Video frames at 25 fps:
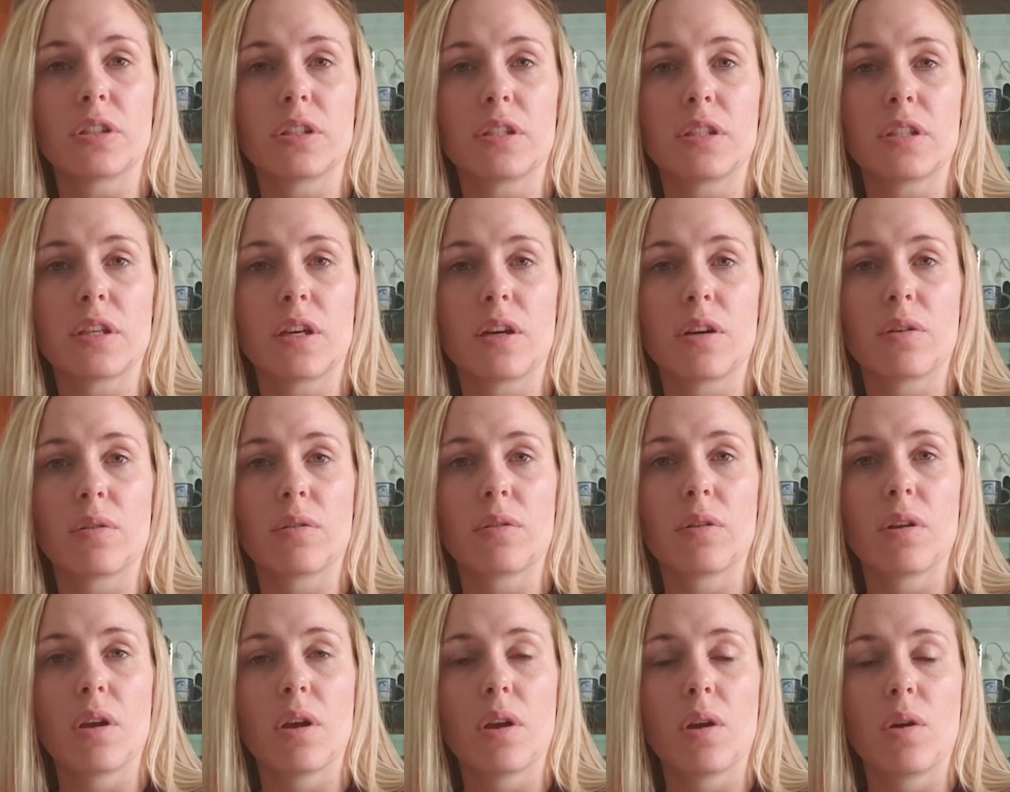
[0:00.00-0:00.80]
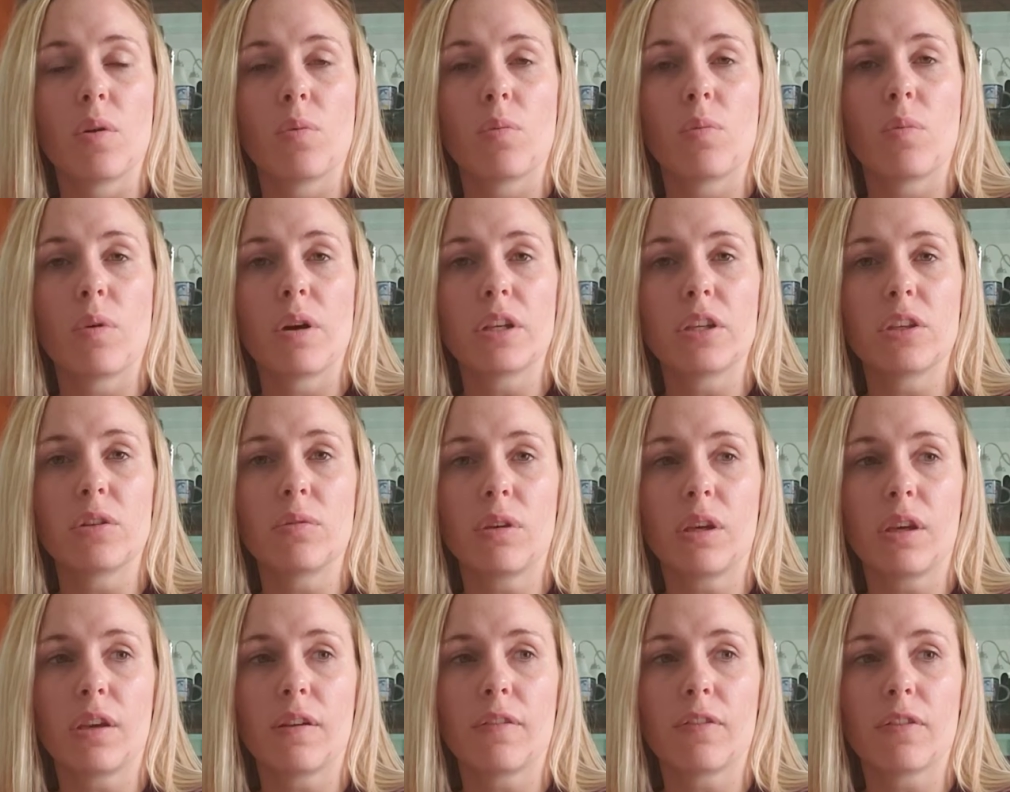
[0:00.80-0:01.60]
So what you
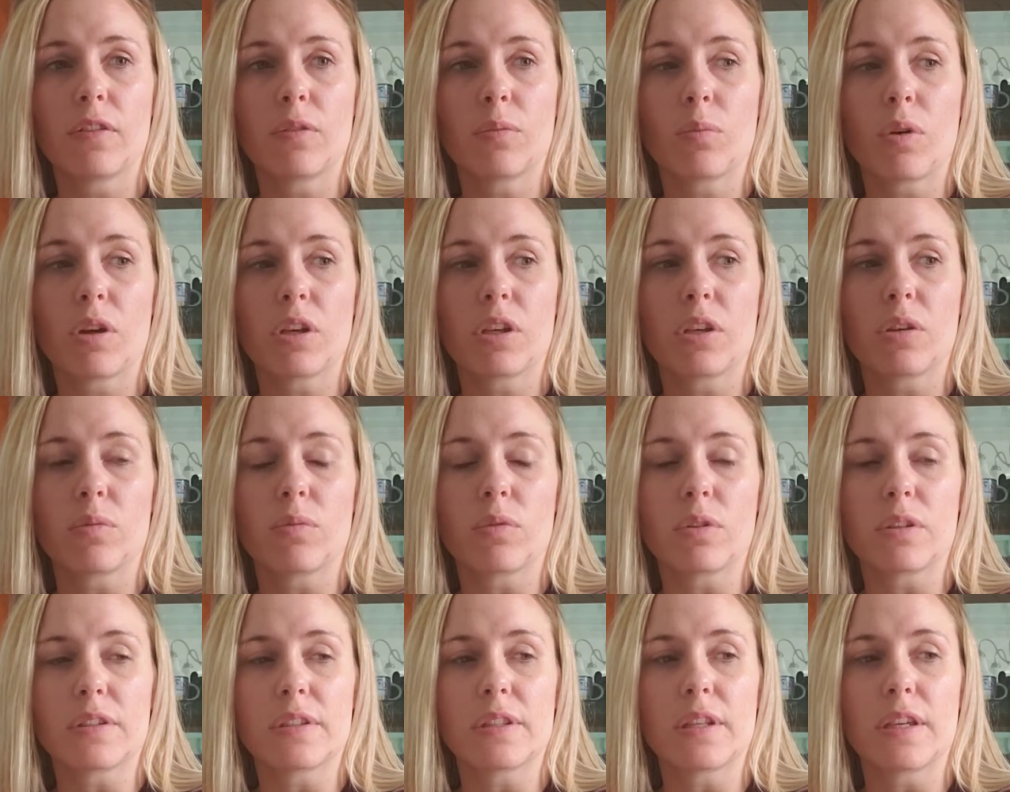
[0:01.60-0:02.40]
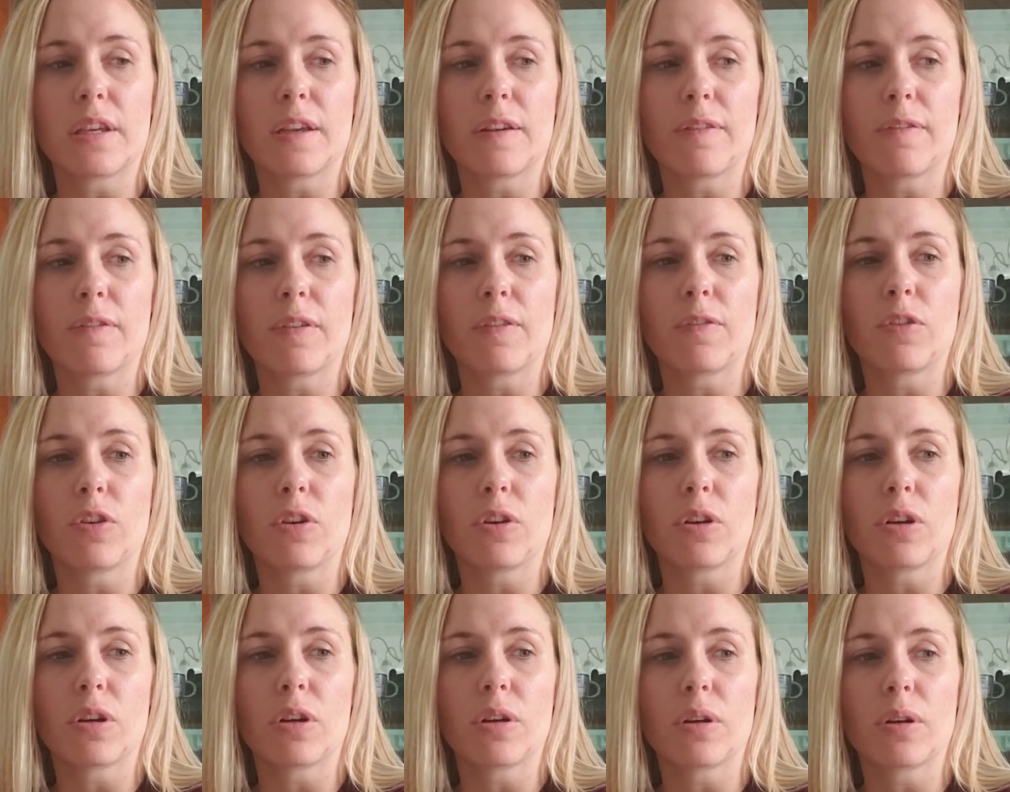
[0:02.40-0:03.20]
give is what you receive. If
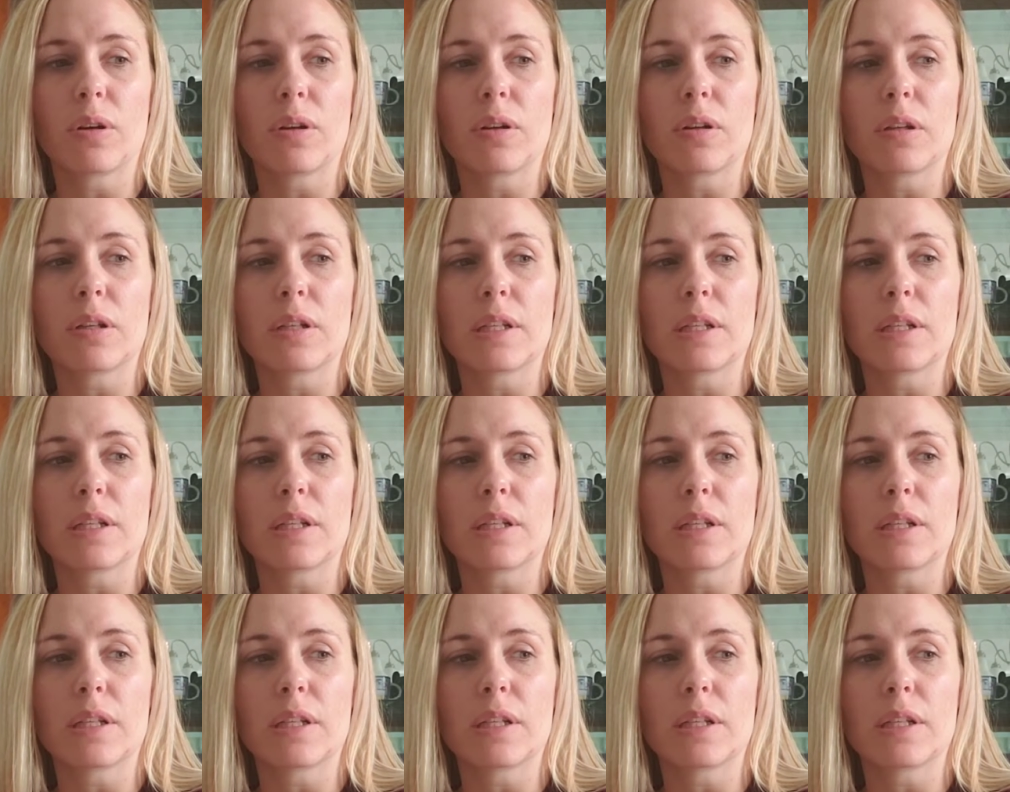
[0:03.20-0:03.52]
you're,